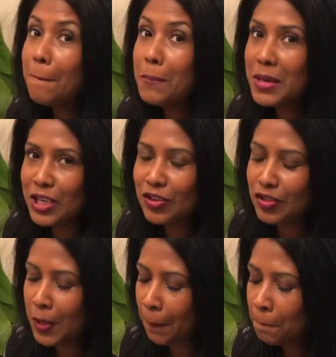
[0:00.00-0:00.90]

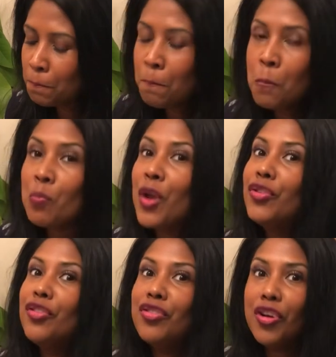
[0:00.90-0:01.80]
Amazing.
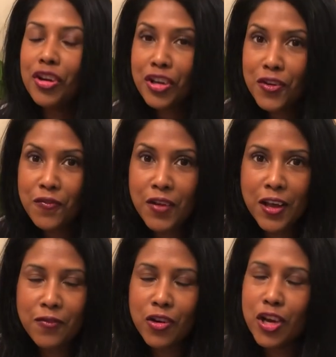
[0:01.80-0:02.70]
The turkey
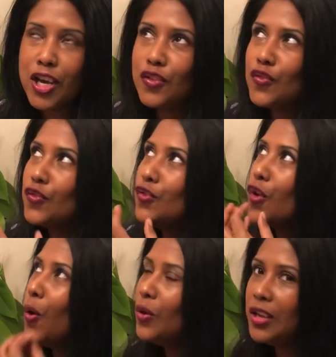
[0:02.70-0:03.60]
flavor is
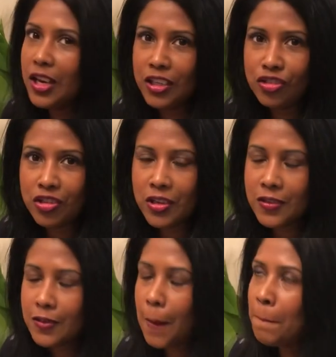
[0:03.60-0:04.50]
so
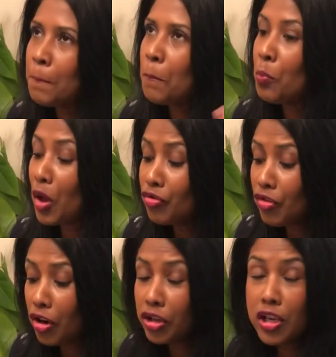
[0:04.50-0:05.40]
delicious. The
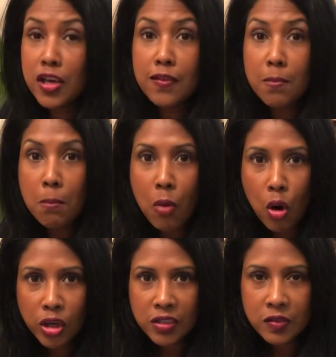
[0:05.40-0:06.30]
turkey is
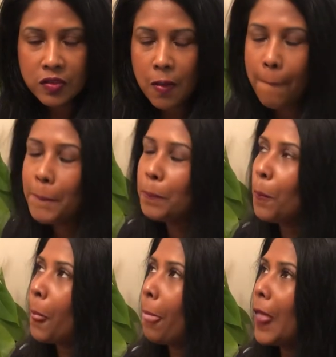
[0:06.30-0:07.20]
moist
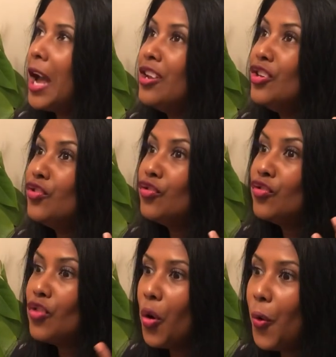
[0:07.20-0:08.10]
and it's
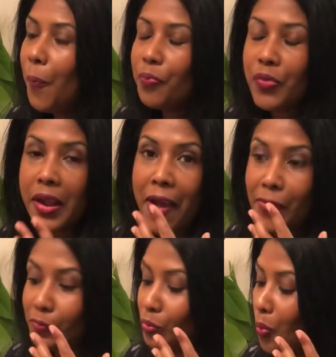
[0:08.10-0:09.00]
so
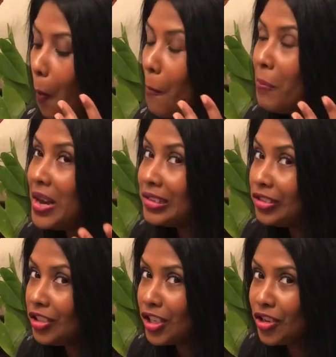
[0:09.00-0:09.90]
like
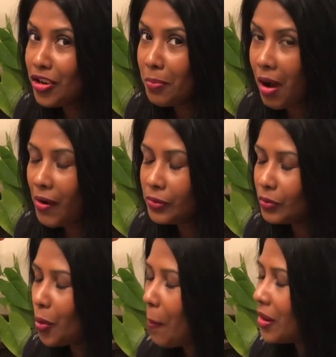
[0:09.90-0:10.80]
melting in your mouth.
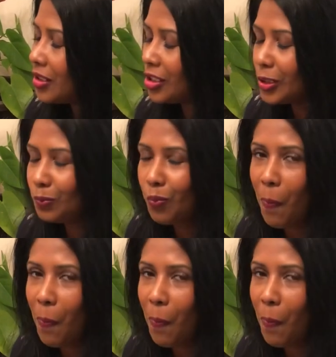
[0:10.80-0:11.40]
Oh my God.